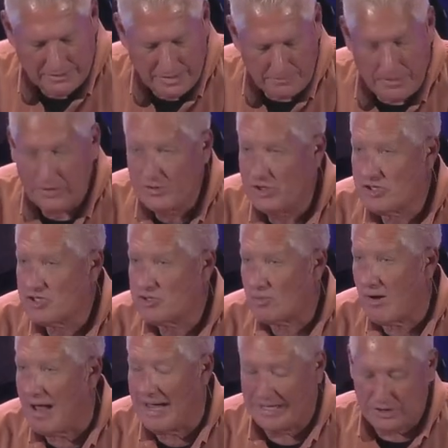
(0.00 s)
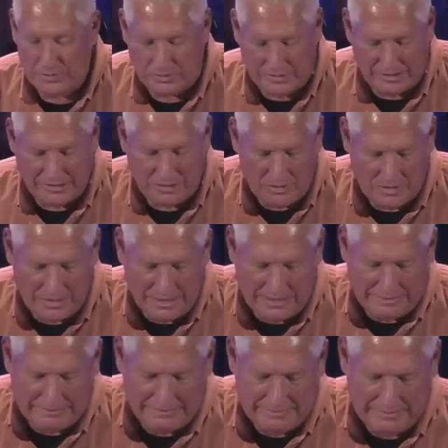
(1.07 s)
about this shrine to an unknown
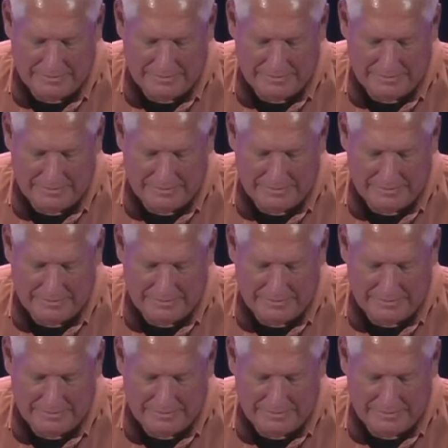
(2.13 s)
God.